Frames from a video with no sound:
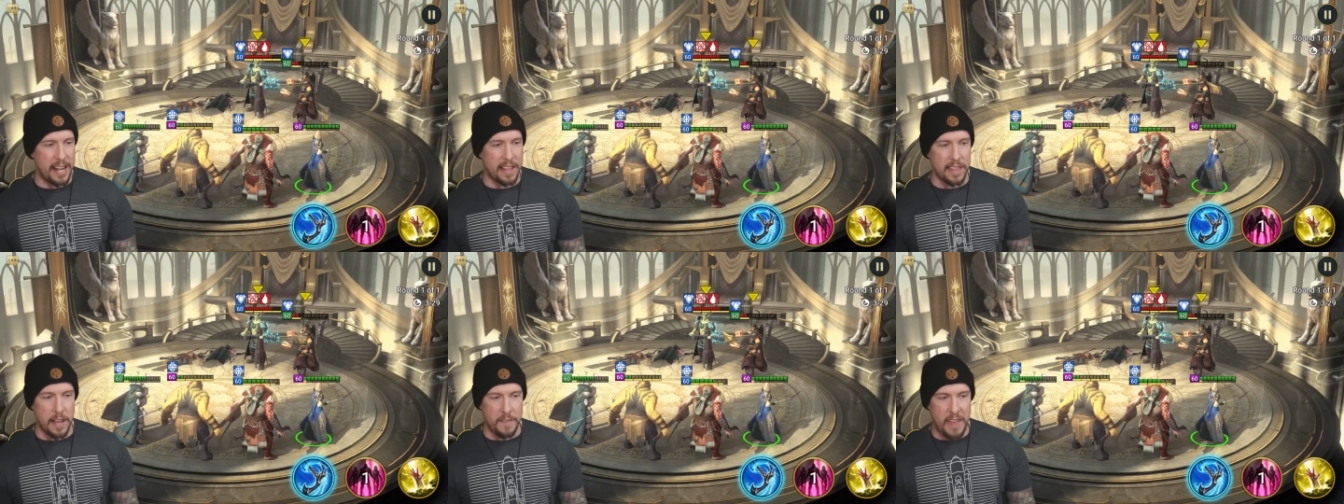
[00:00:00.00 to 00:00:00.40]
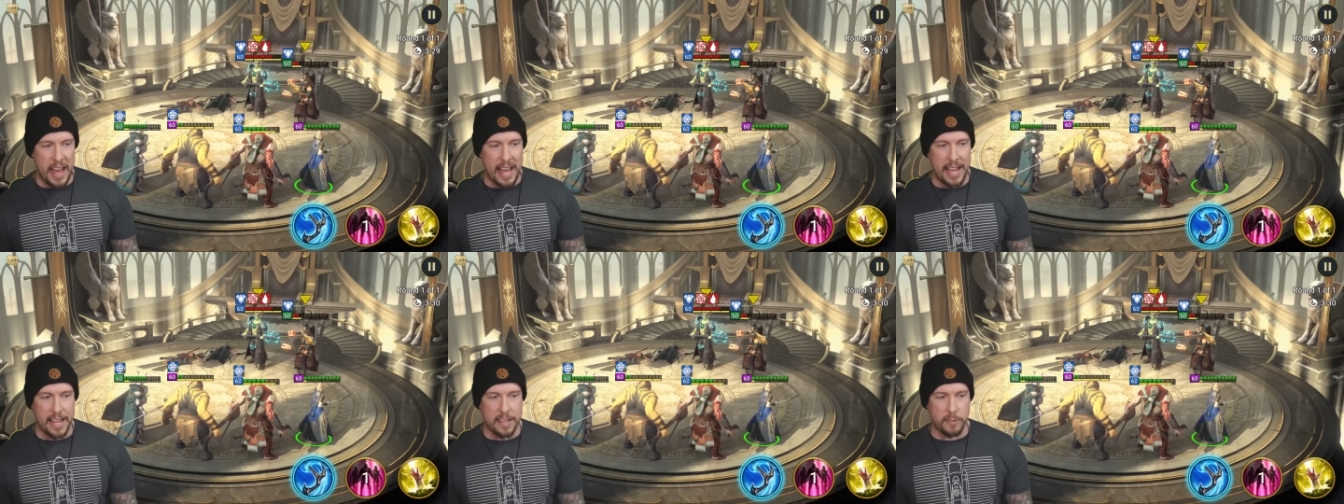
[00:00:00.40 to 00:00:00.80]
And I love
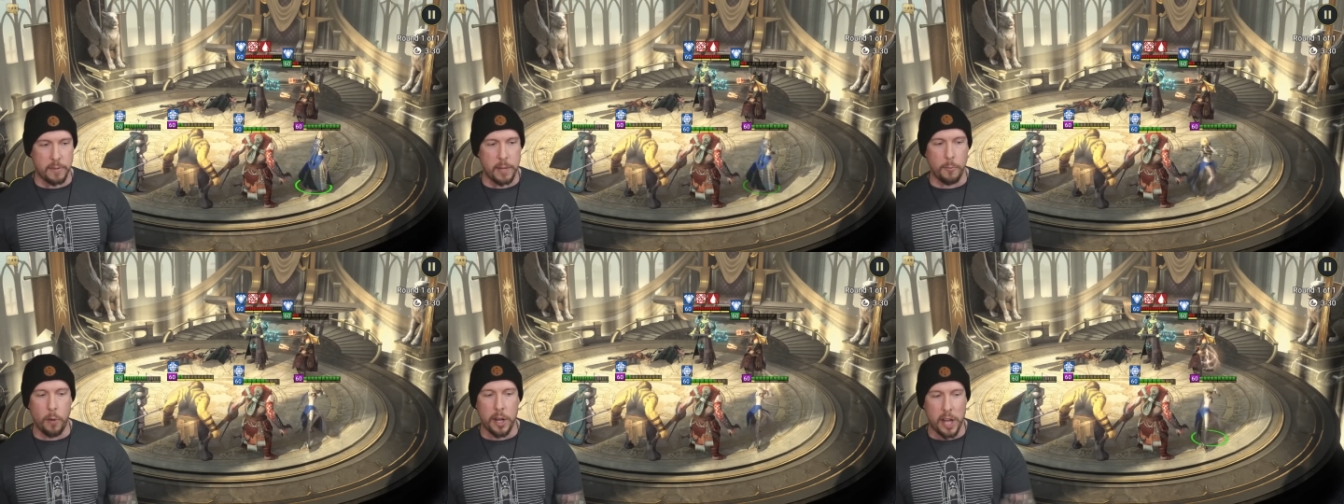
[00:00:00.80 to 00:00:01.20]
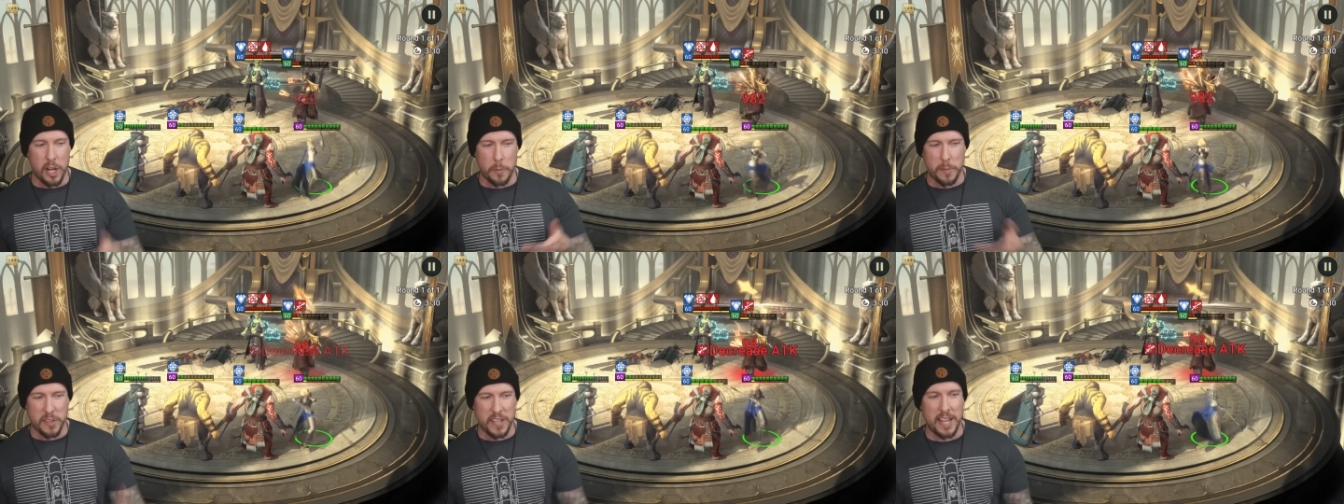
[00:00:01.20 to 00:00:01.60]
that A3
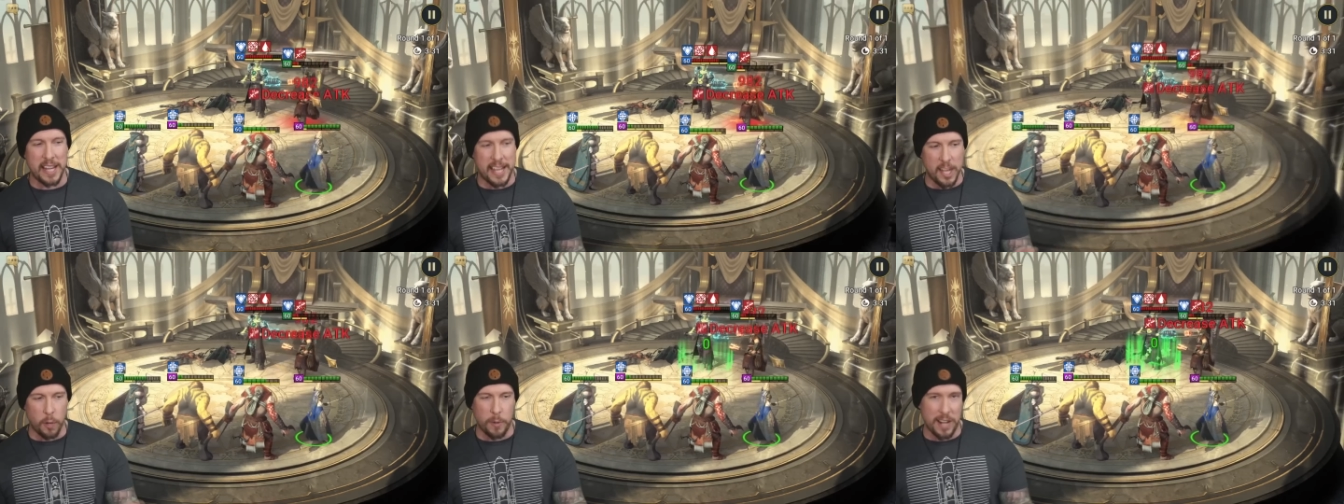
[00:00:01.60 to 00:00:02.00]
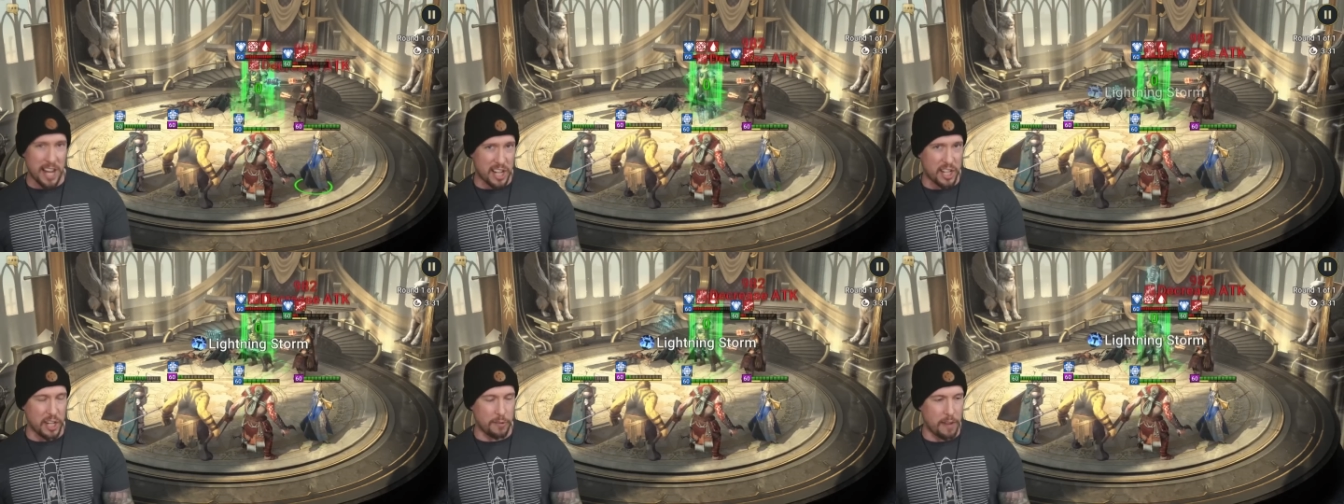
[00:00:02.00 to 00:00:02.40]
100% heal
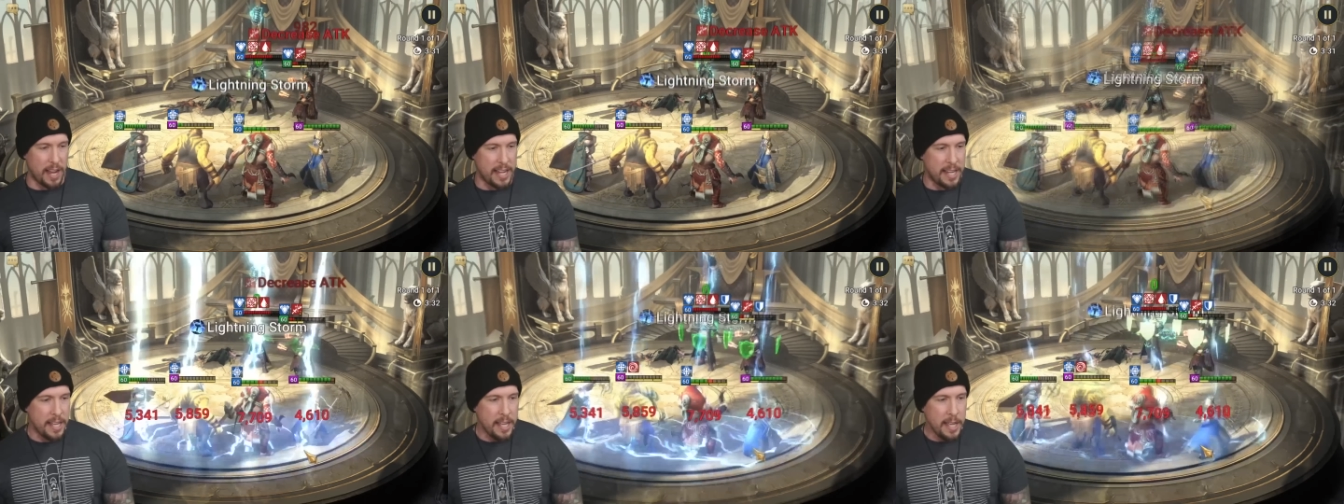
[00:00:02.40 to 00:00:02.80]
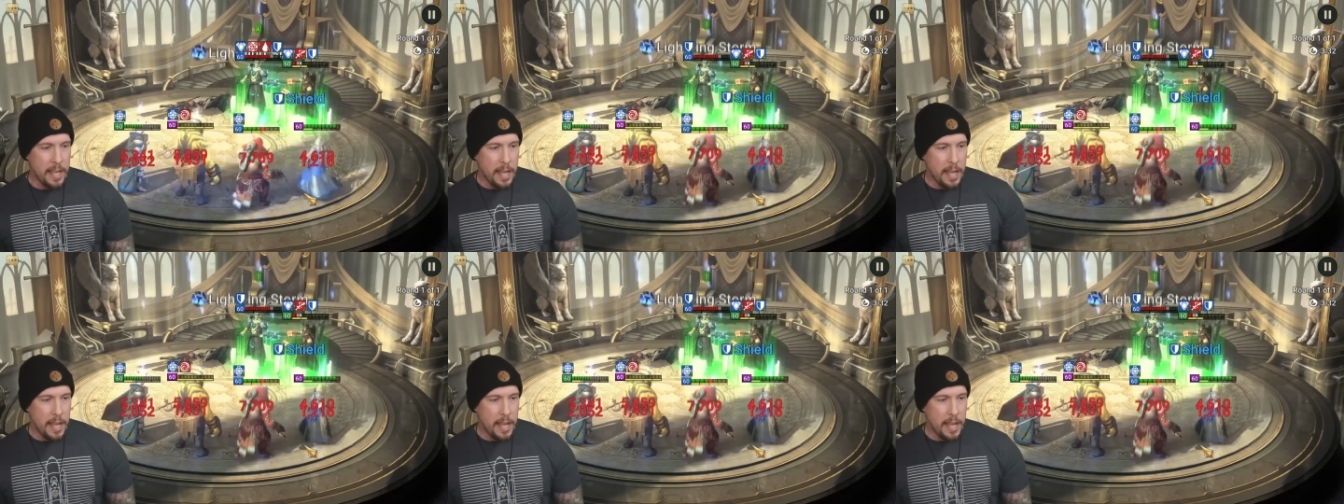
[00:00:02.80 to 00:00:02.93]
reduction, right?